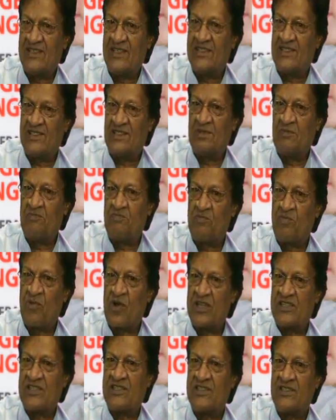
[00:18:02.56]
they
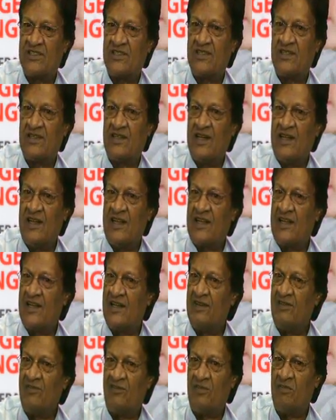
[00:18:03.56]
suppressed clinical
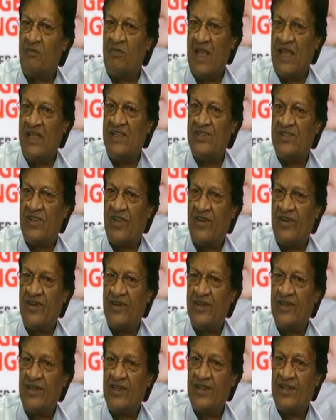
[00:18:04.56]
information,
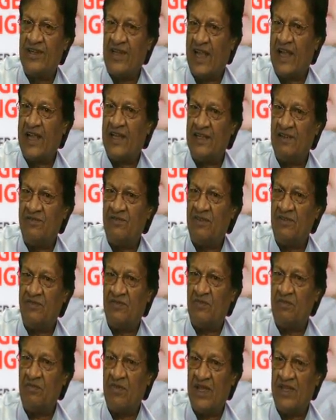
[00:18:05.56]
negative
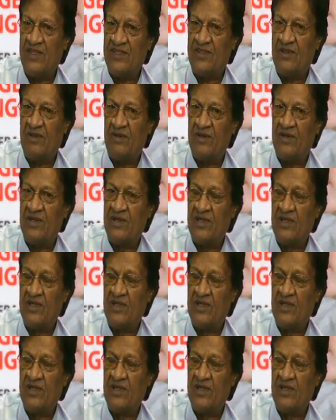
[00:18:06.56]
information.